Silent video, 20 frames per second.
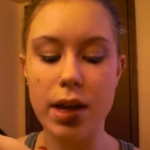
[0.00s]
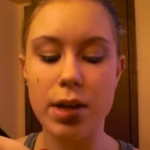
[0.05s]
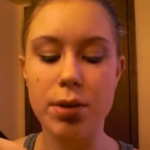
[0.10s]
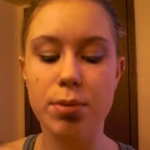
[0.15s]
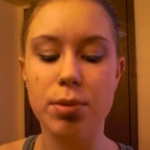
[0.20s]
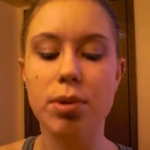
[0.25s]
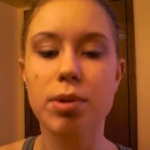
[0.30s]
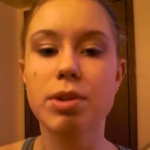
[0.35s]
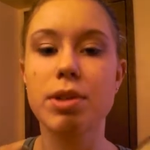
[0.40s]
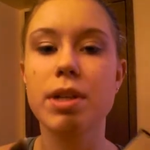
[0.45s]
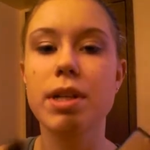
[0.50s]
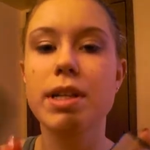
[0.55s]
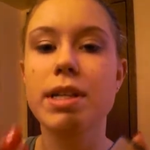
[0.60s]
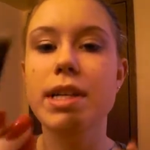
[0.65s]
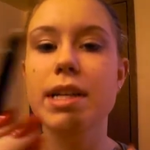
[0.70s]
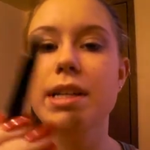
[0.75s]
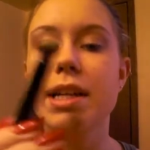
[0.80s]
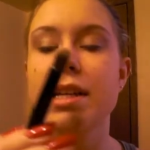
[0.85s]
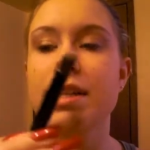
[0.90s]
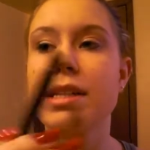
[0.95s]
And we're also going to
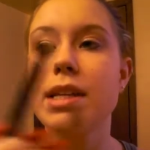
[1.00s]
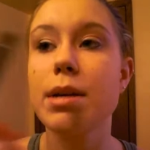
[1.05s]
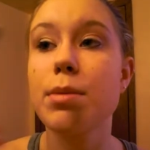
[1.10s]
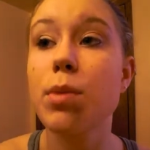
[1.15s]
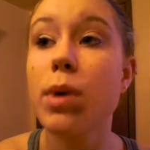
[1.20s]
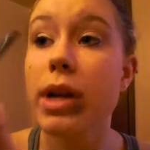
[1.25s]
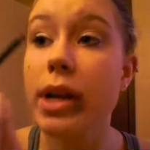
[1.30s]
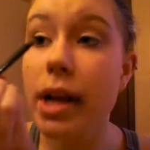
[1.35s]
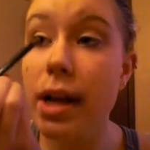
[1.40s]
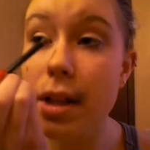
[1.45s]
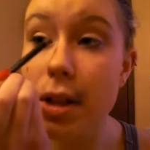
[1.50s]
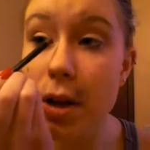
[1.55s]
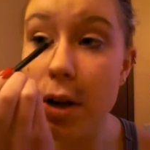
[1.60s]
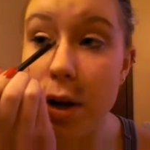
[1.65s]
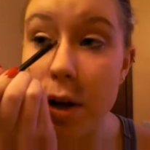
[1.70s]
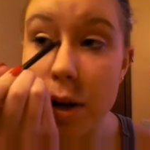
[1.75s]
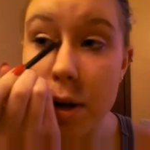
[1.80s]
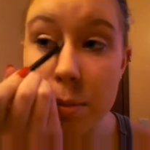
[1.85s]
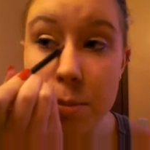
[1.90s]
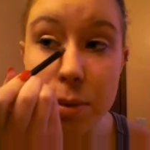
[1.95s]
take that same white
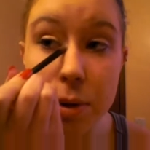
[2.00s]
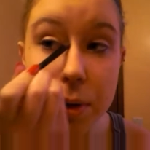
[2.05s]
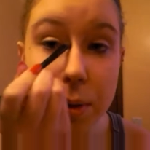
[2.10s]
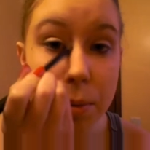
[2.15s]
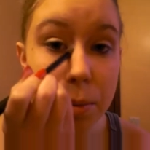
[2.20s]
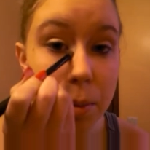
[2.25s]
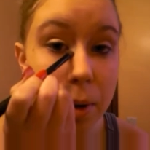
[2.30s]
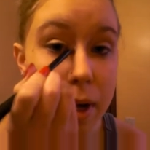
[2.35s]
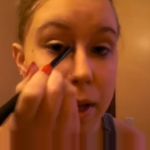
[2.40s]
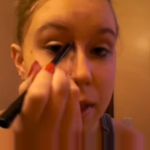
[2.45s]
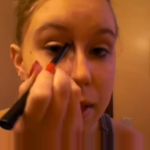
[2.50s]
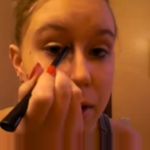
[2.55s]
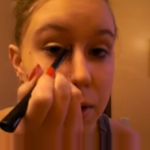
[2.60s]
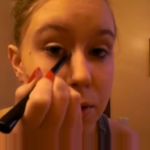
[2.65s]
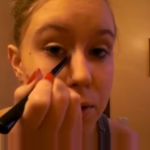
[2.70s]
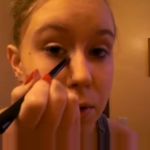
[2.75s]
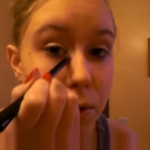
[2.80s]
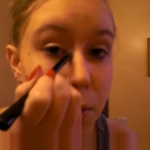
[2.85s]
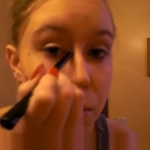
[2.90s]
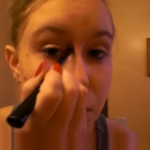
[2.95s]
color and put it right there
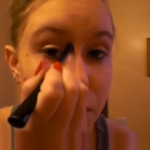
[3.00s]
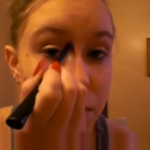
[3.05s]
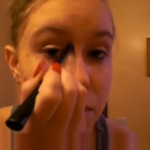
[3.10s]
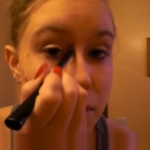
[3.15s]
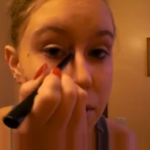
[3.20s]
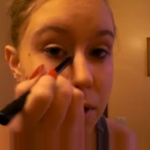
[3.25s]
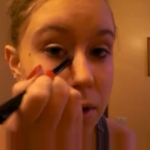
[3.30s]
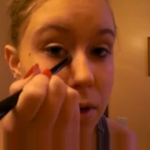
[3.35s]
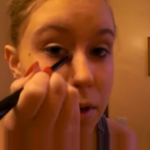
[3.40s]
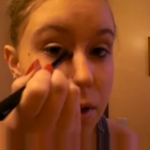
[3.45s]
in the corner.